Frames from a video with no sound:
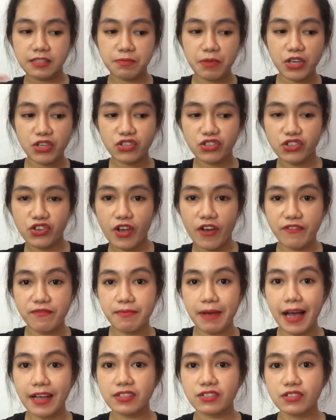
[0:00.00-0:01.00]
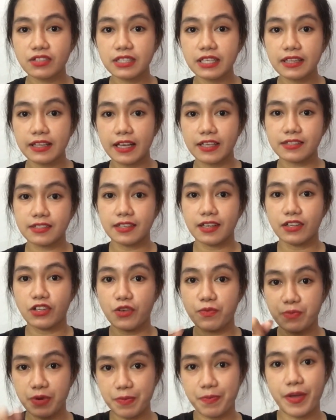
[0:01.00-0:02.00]
make sure you have mastered the lesson and you
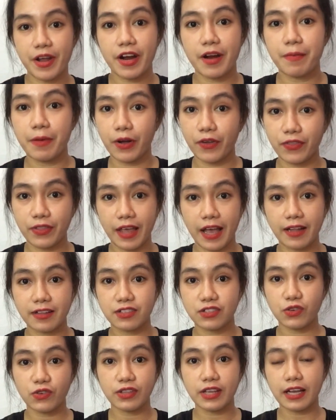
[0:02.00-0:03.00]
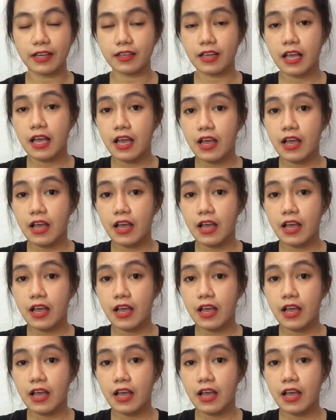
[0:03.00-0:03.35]
prepare about that, so that